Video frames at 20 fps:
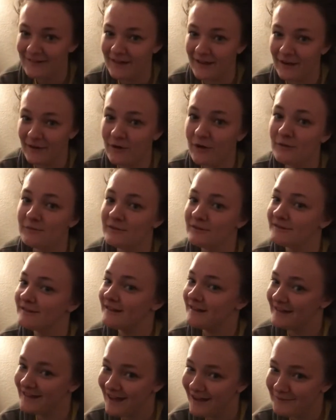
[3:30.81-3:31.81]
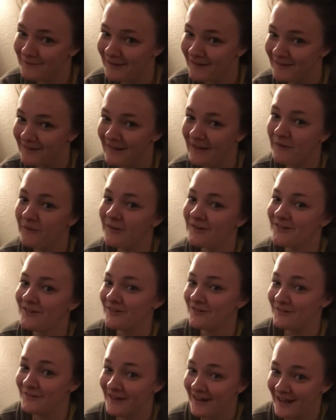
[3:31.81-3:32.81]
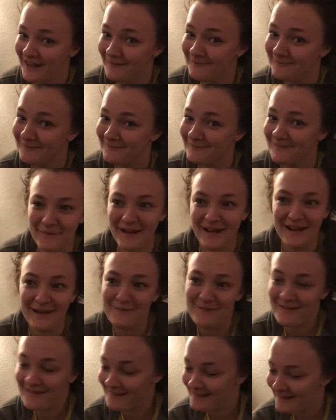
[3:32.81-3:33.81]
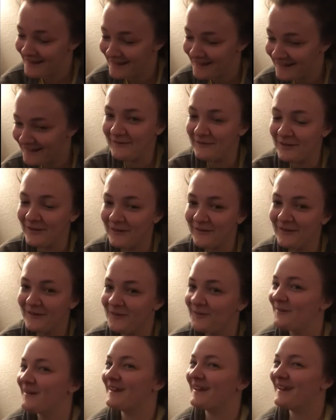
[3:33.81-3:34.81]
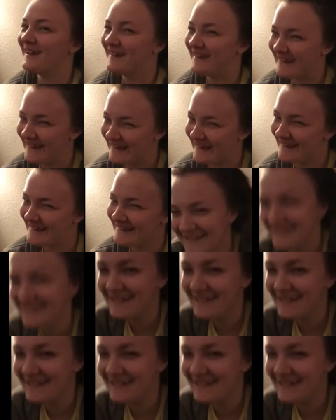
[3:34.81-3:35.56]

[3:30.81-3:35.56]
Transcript: Like, como te llamas? Like, what's your name? My name is Lit. And we always want to get yit.